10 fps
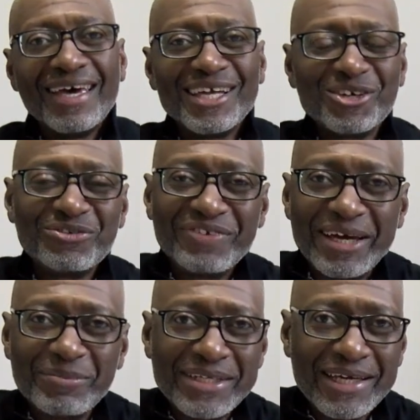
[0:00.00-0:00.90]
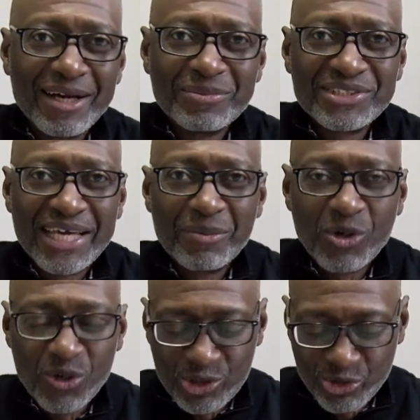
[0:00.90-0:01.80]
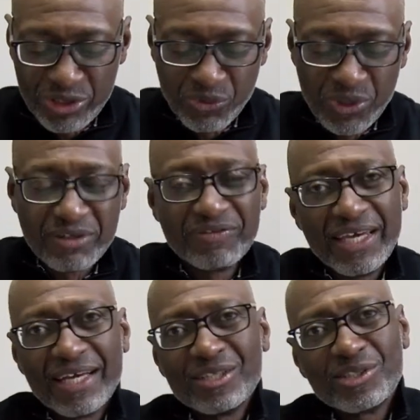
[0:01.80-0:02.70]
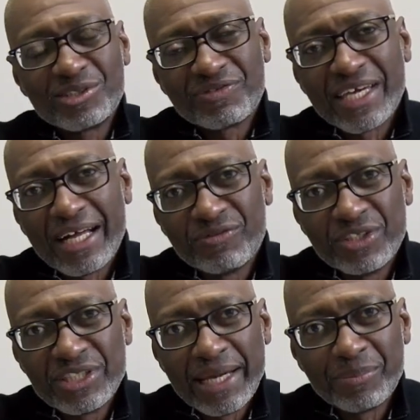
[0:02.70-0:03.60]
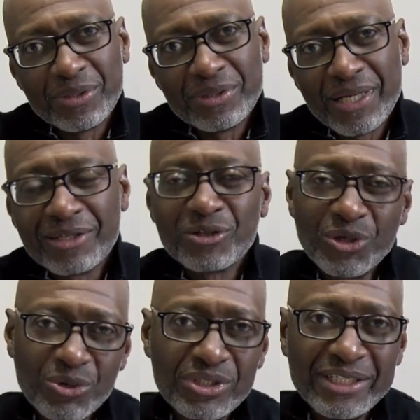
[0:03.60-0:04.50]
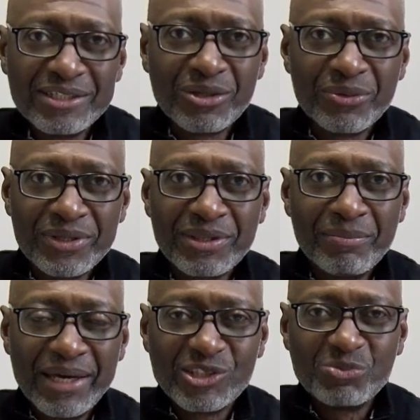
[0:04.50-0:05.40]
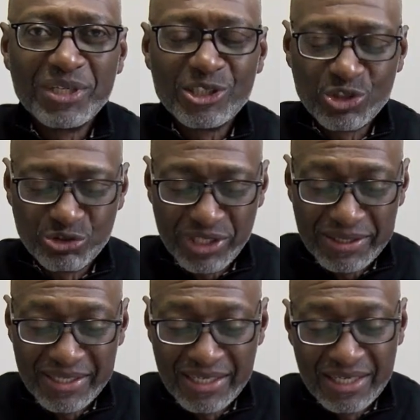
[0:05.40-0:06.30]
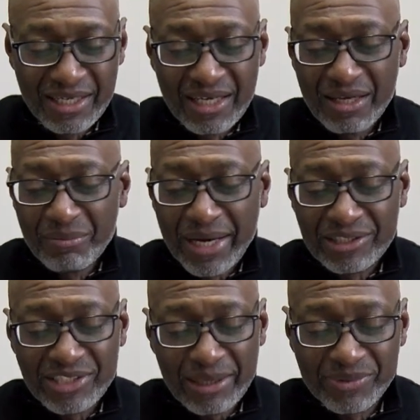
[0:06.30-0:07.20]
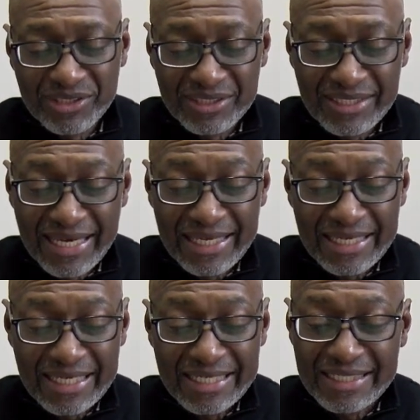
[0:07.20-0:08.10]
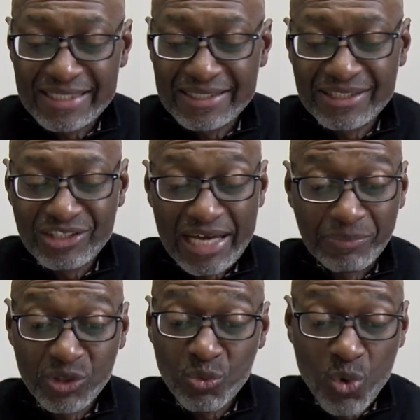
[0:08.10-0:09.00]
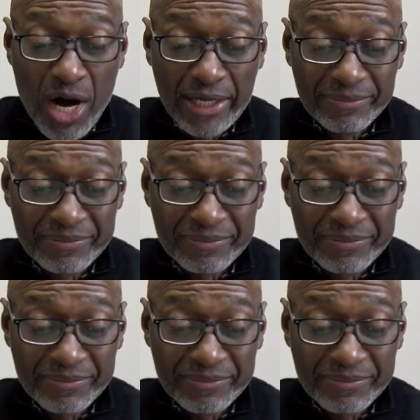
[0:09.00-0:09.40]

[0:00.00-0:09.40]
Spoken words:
Hello, family. I'm Sam Autry, one of the elders of Calvary Chapel and a co-leader with the men's ministry. My chapter today is chapter 1,